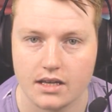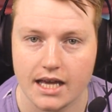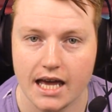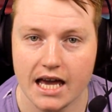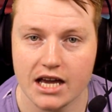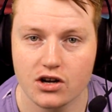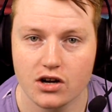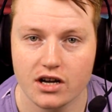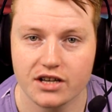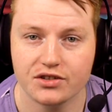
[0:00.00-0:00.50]

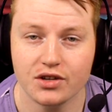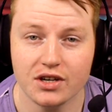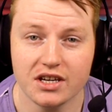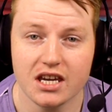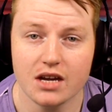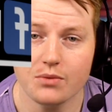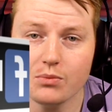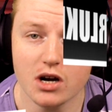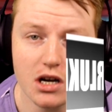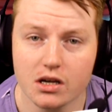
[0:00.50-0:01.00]
Hey guys, Luke
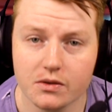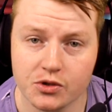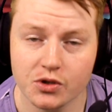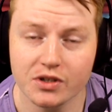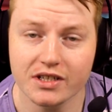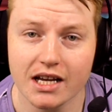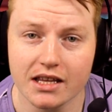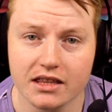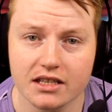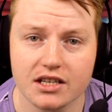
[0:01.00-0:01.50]
here and welcome to
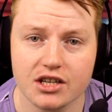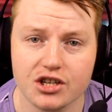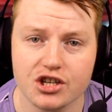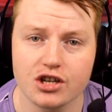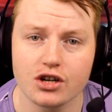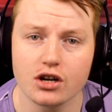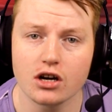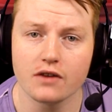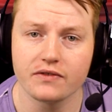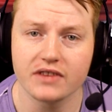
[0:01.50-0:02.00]
another
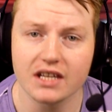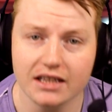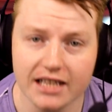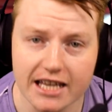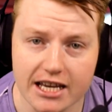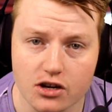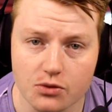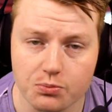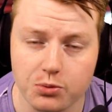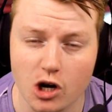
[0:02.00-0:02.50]
edition of the
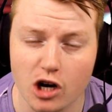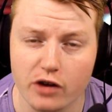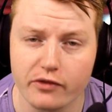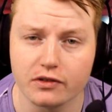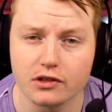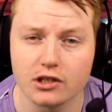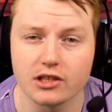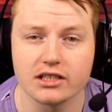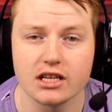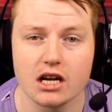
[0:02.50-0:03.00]
League Report with
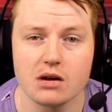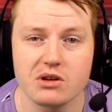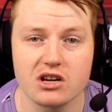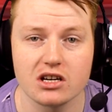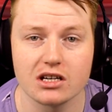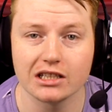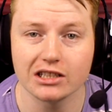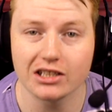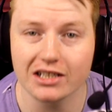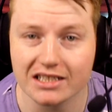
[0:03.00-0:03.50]
Luke. Now, we've
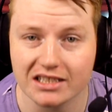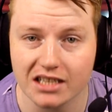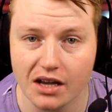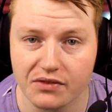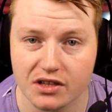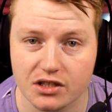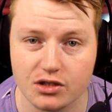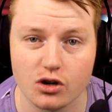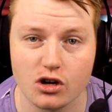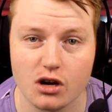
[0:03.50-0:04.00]
got a lot of stuff
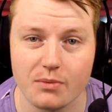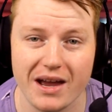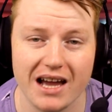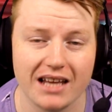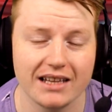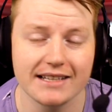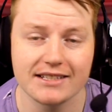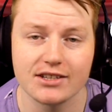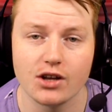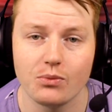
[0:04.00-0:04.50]
to talk
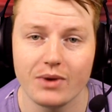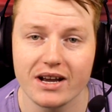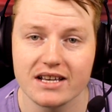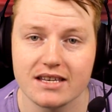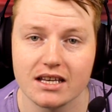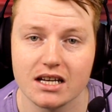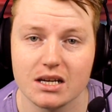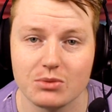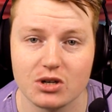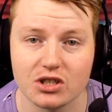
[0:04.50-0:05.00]
about. Let's not waste
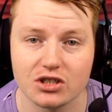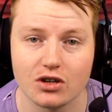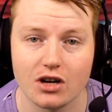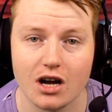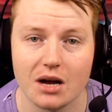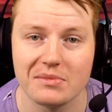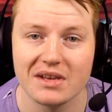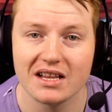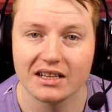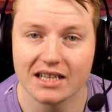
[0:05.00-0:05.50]
any more time.